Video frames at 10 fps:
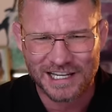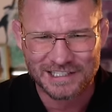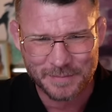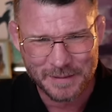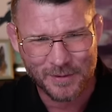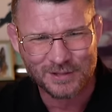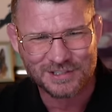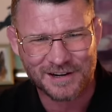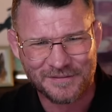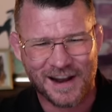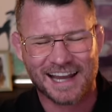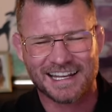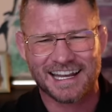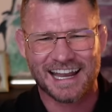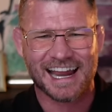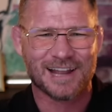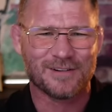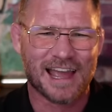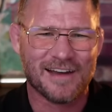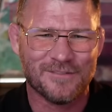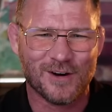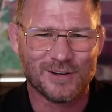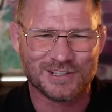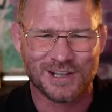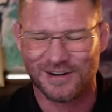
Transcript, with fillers: He'll be buzzed on a Friday night, and I'll get a voice note.